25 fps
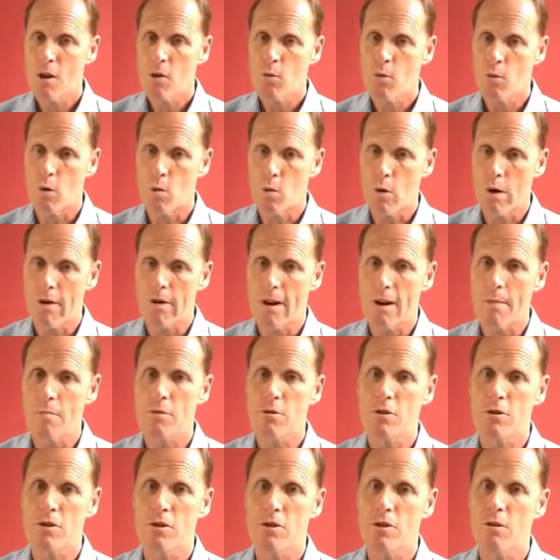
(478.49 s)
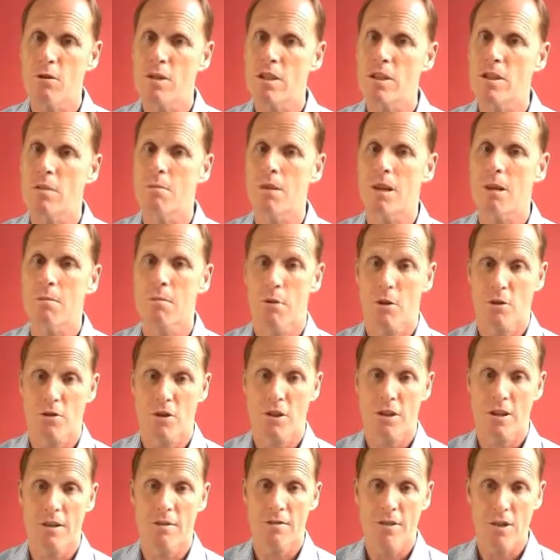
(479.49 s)
What we're able to do is to make
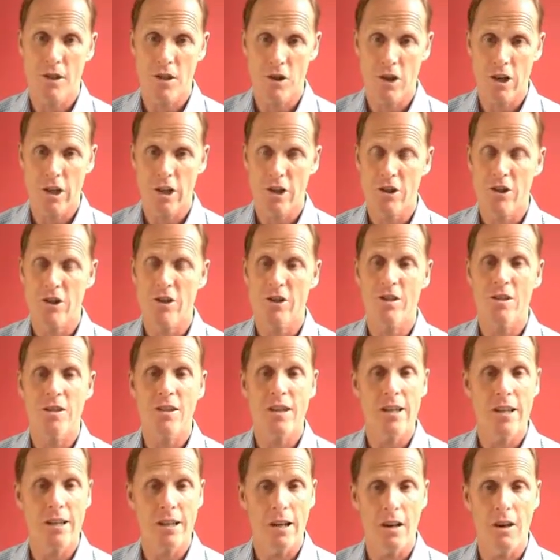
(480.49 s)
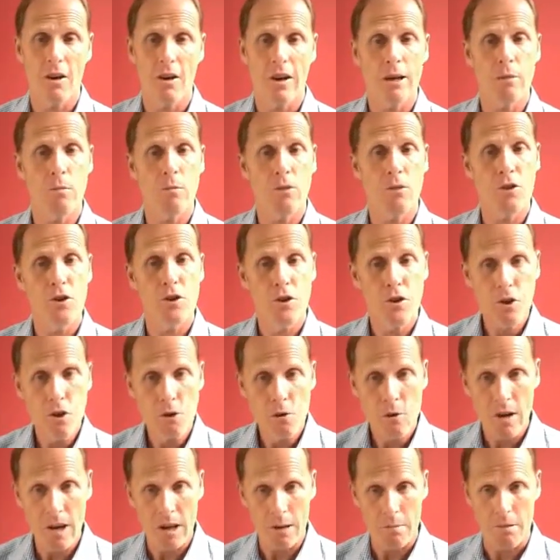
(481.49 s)
positive suggestions in line with the
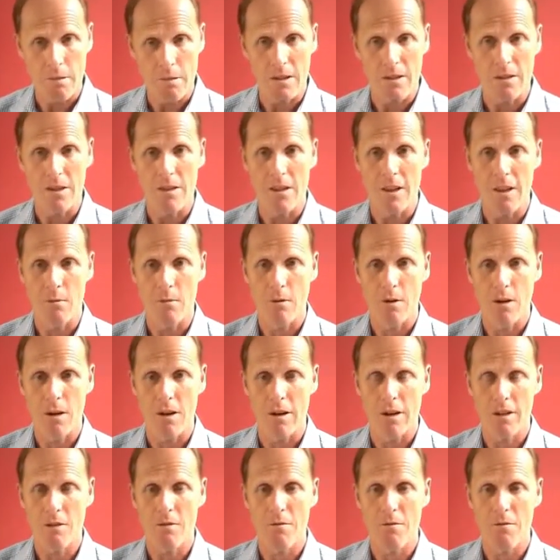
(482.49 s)
new habit that they would like